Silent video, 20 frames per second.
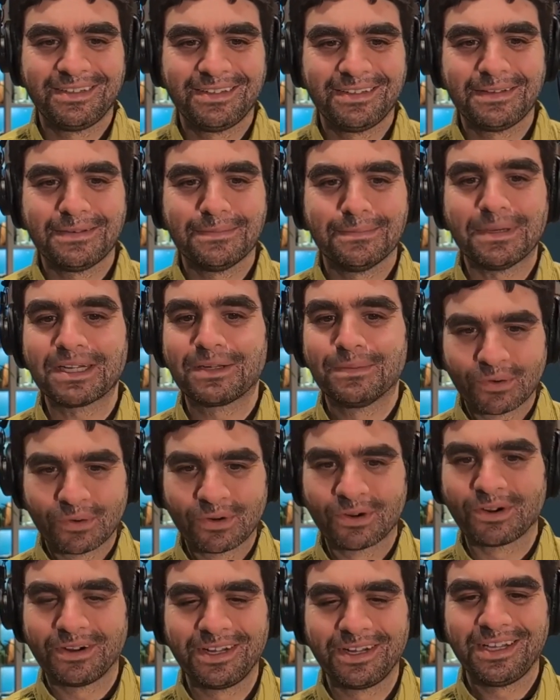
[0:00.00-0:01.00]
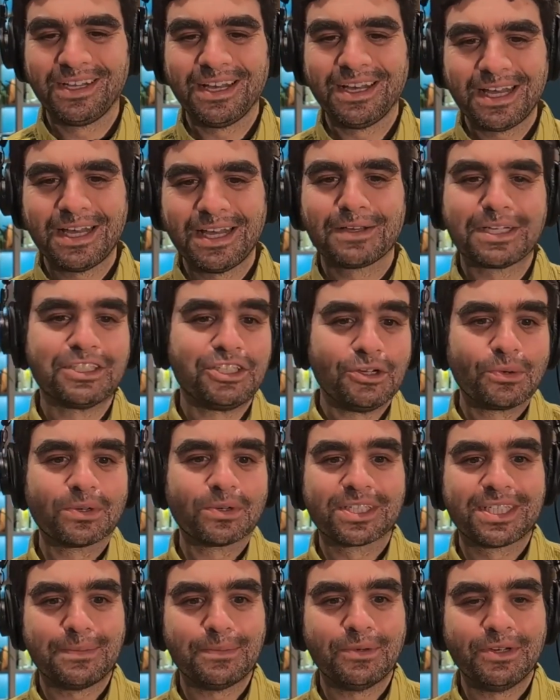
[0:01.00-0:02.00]
much more, because you were
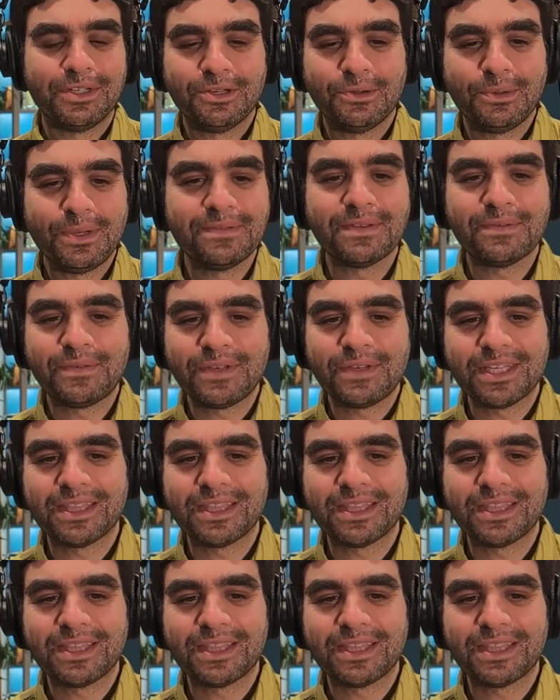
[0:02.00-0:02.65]
someone who, even if you didn't